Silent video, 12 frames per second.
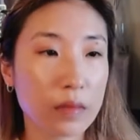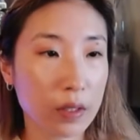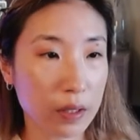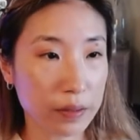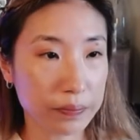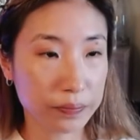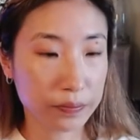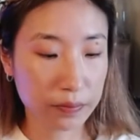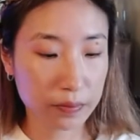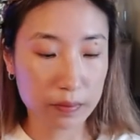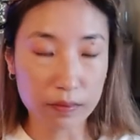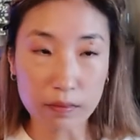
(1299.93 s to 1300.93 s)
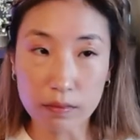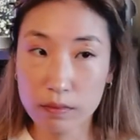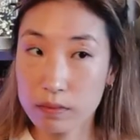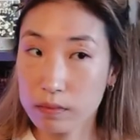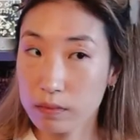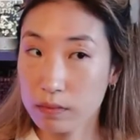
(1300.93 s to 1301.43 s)
Okay.
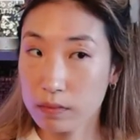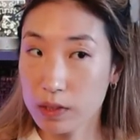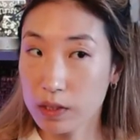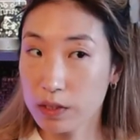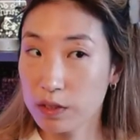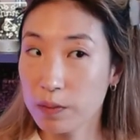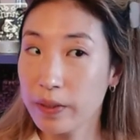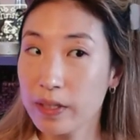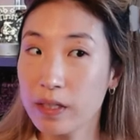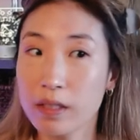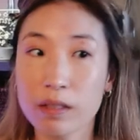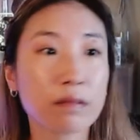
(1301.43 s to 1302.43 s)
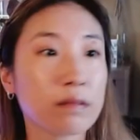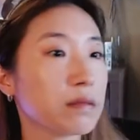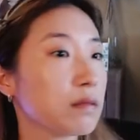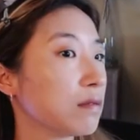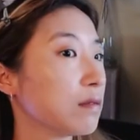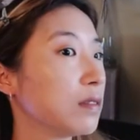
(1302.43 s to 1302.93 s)
A little better?
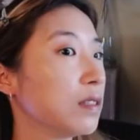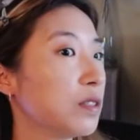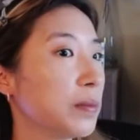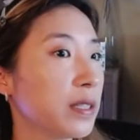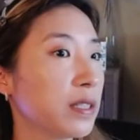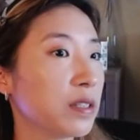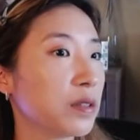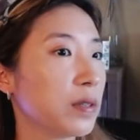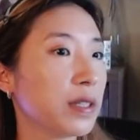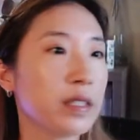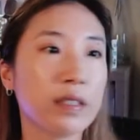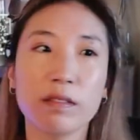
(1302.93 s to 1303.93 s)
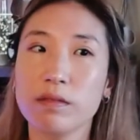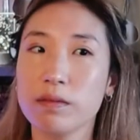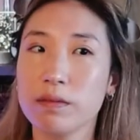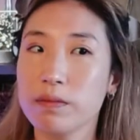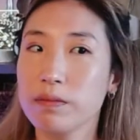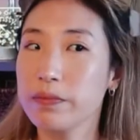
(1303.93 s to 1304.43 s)
A little better or what?
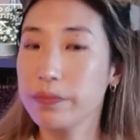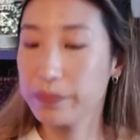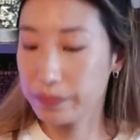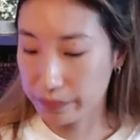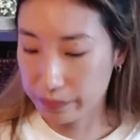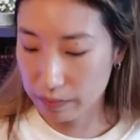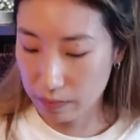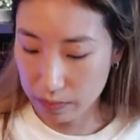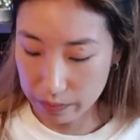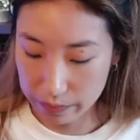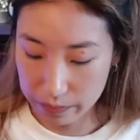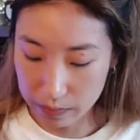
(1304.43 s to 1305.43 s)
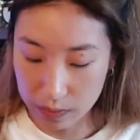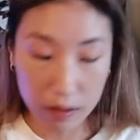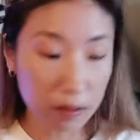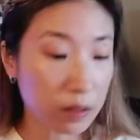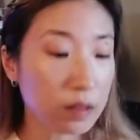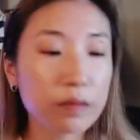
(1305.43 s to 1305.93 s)
I
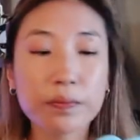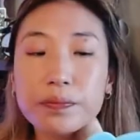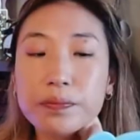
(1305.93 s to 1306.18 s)
don't know.